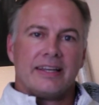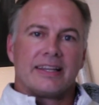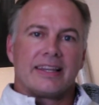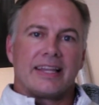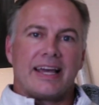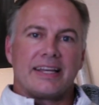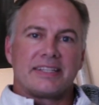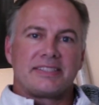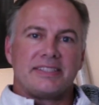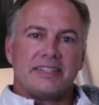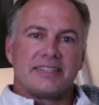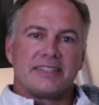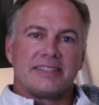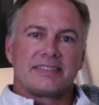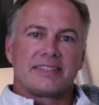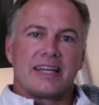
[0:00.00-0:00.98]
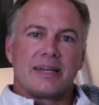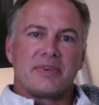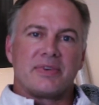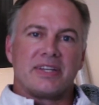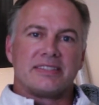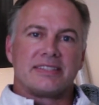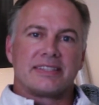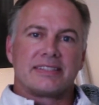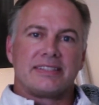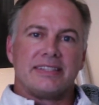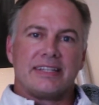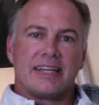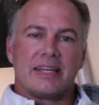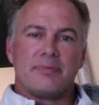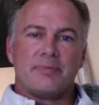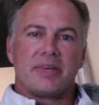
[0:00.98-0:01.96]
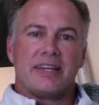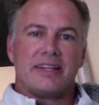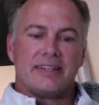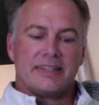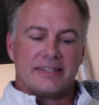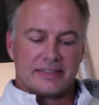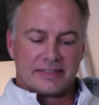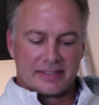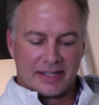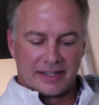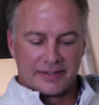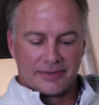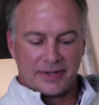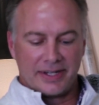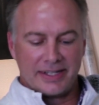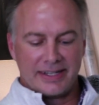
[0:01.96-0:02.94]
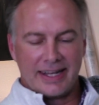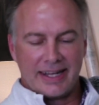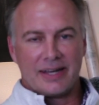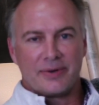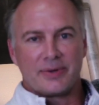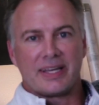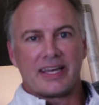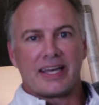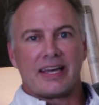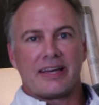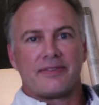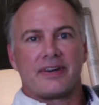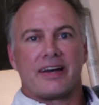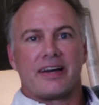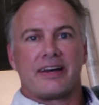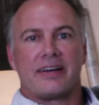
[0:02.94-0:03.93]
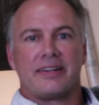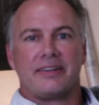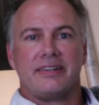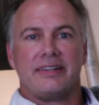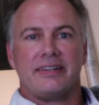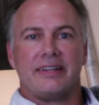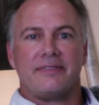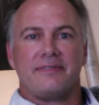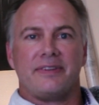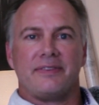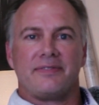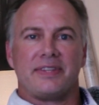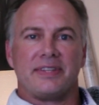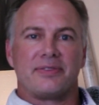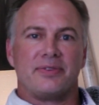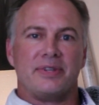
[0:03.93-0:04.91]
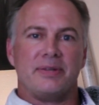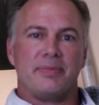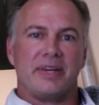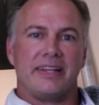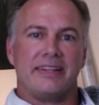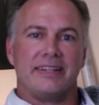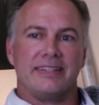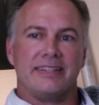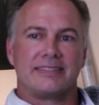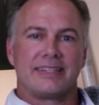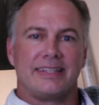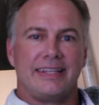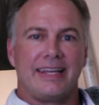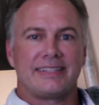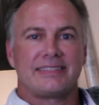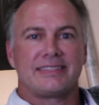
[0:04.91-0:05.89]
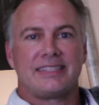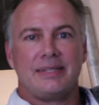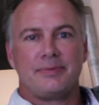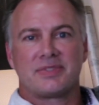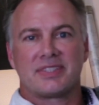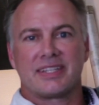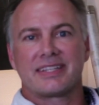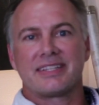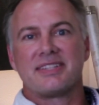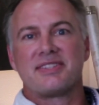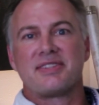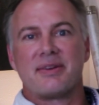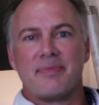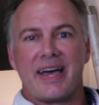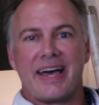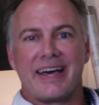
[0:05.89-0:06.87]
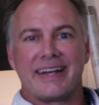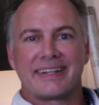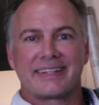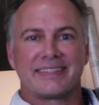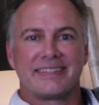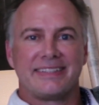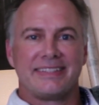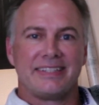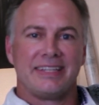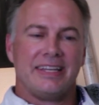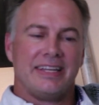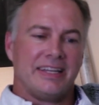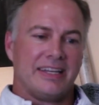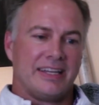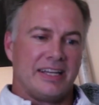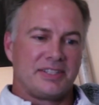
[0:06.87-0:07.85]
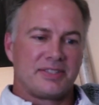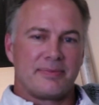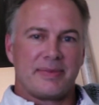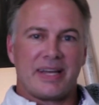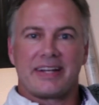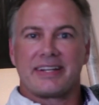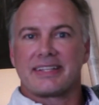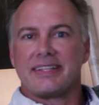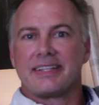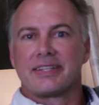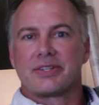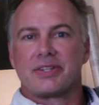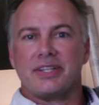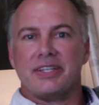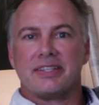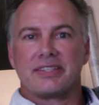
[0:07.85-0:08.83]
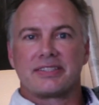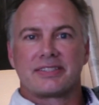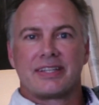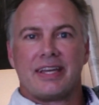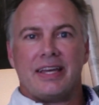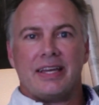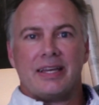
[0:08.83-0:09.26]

Last year at this time we had 69 pendants. Right now we have 153 pendants, and that seems like a dramatic increase.